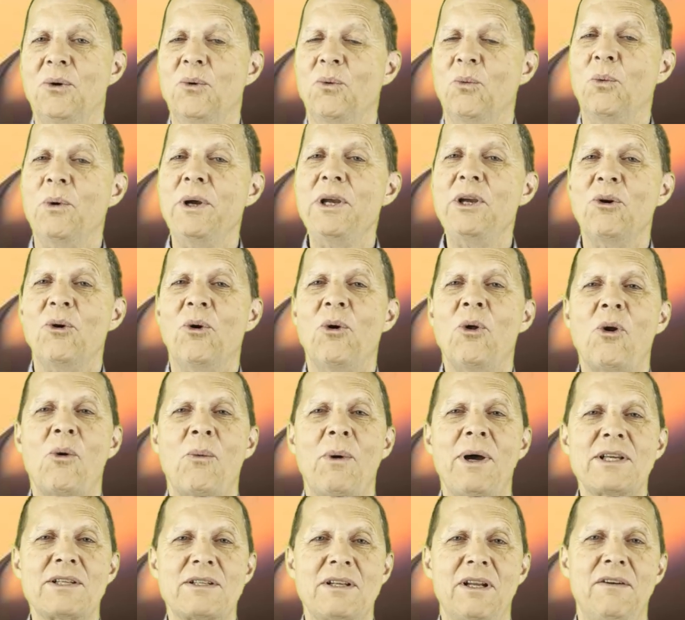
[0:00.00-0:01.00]
We
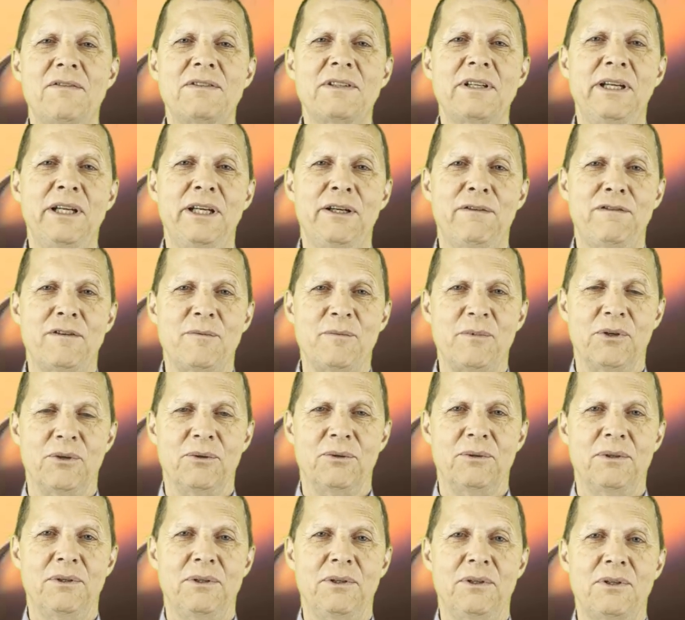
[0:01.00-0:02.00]
always love to hear from you,
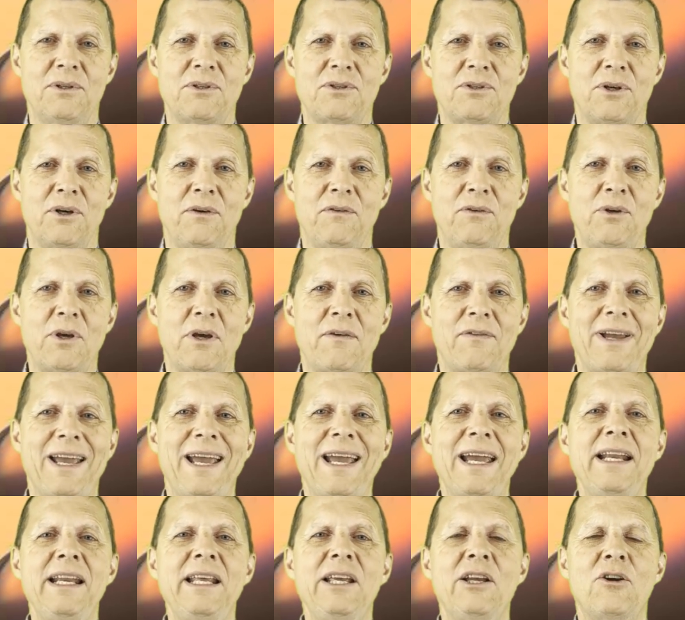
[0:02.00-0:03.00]
so if you have
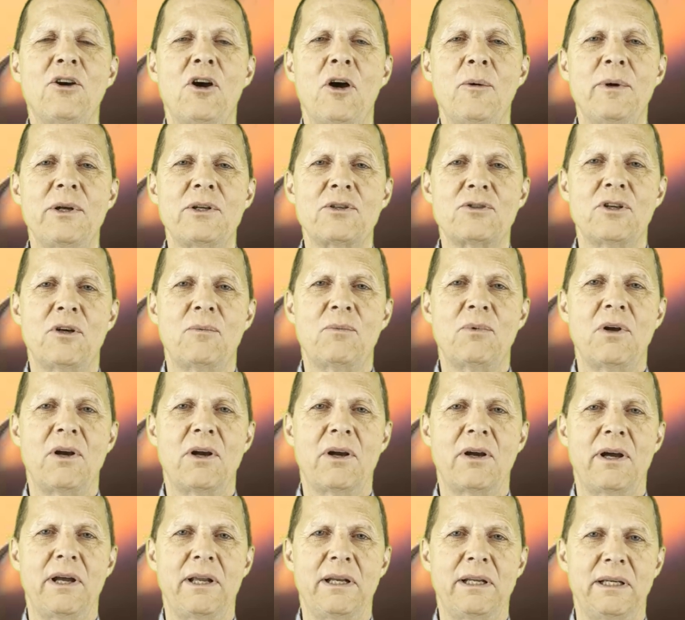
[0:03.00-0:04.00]
any comments or
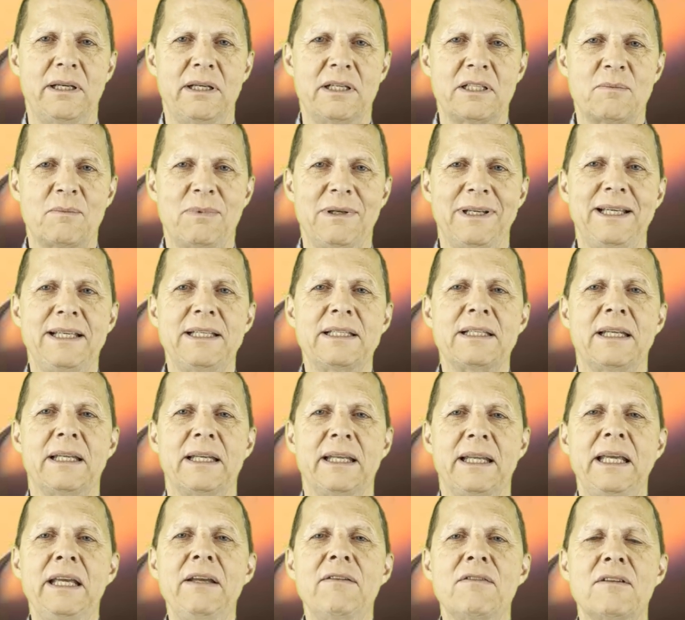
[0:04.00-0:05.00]
blog ideas, please
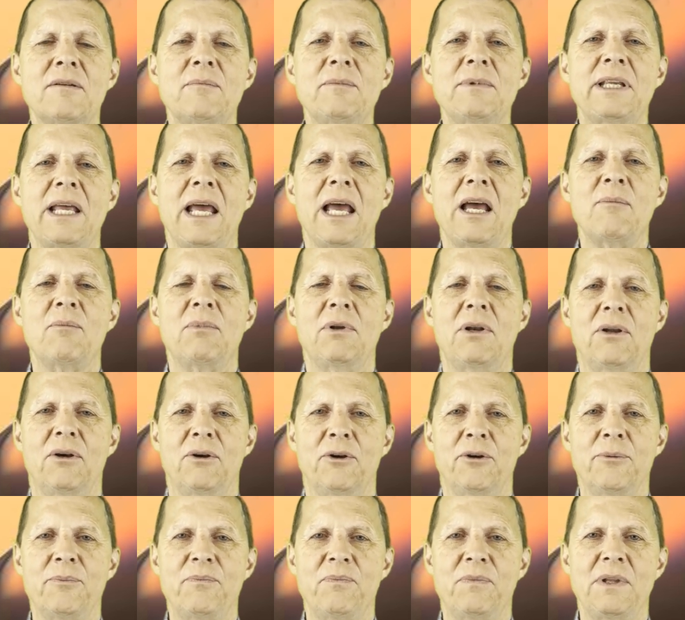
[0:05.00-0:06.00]
leave them down
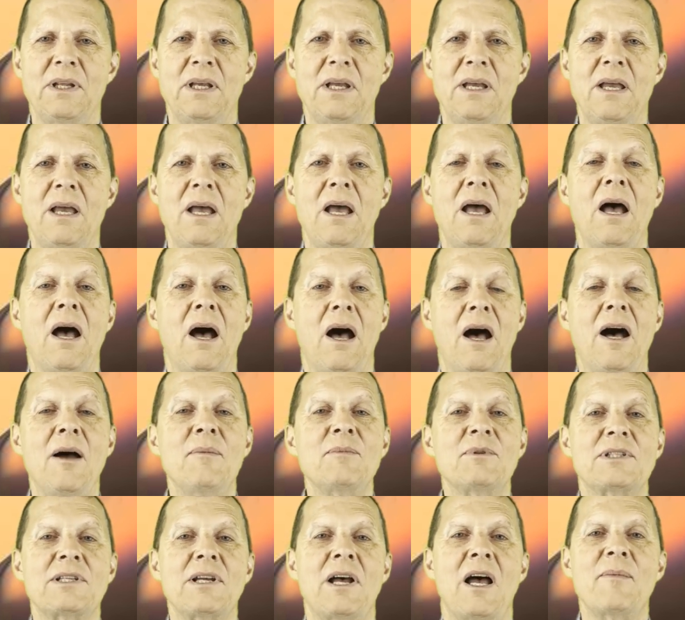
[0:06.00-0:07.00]
below.
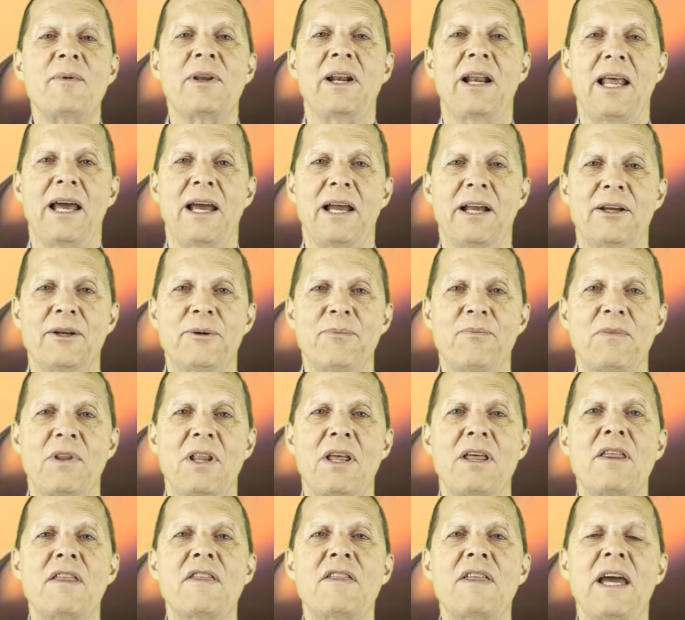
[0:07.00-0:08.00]
I'm Simon Lack.
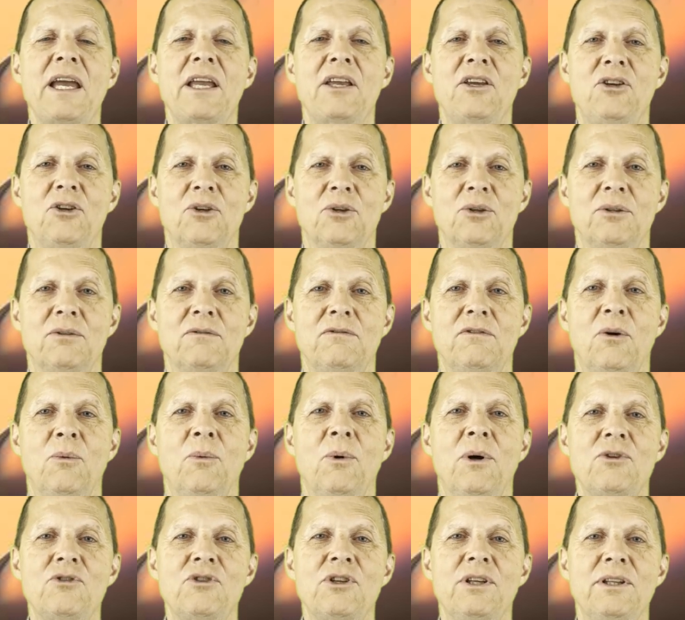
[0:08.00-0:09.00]
Thank you for
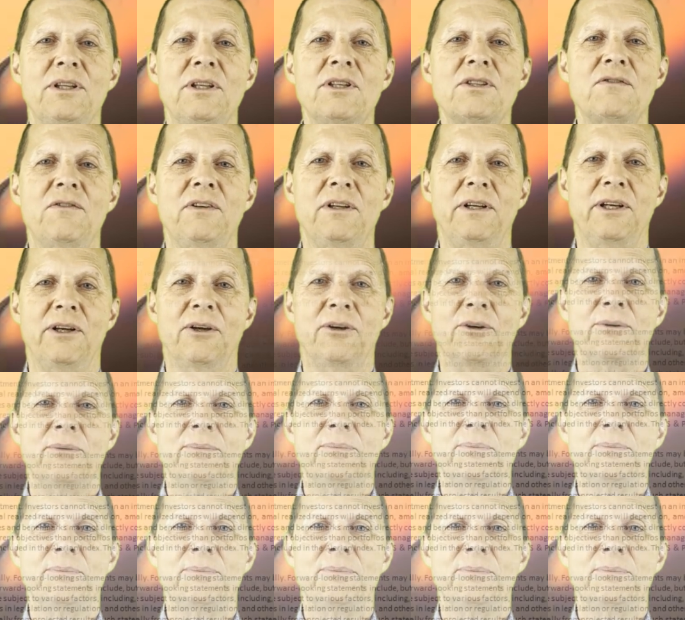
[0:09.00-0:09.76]
watching this video.